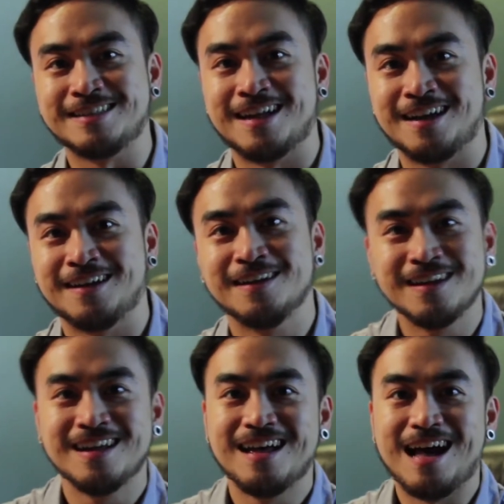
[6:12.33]
Na
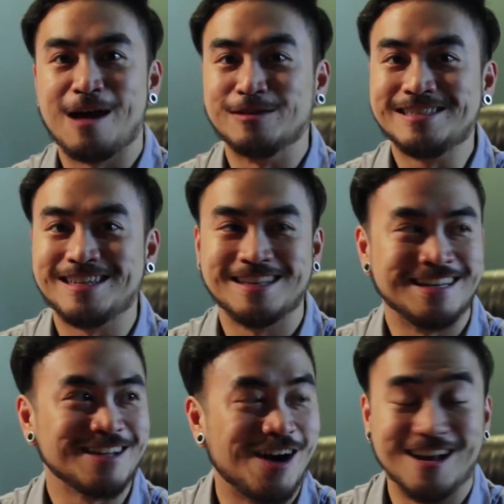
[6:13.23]
I was still in
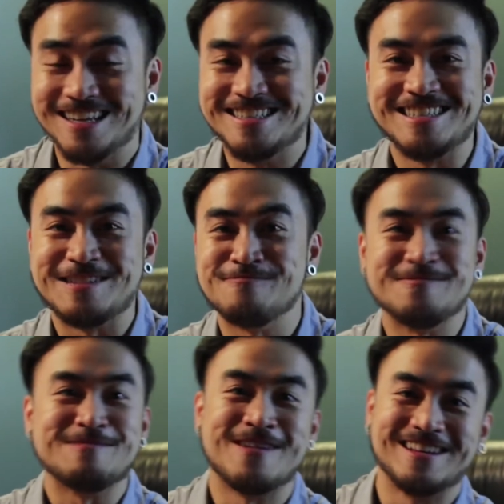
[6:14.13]
college.
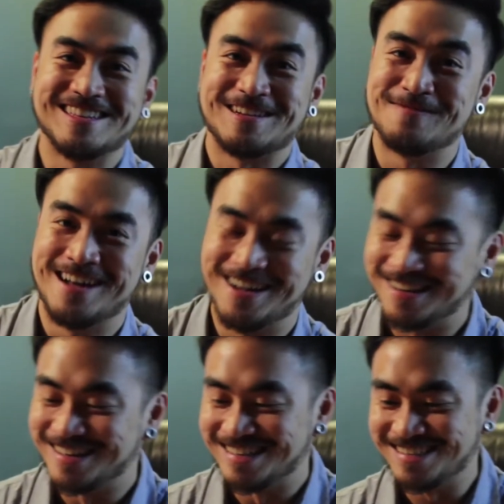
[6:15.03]
trabaho
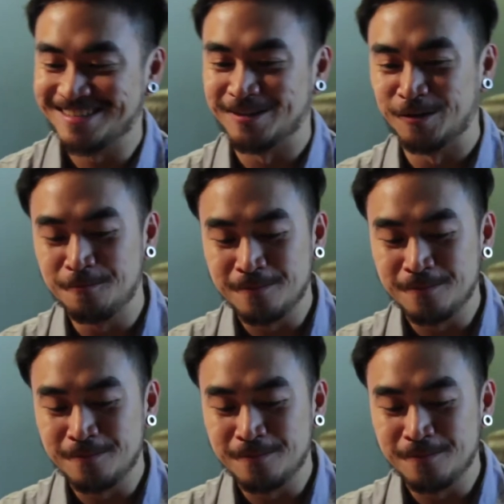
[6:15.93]
and so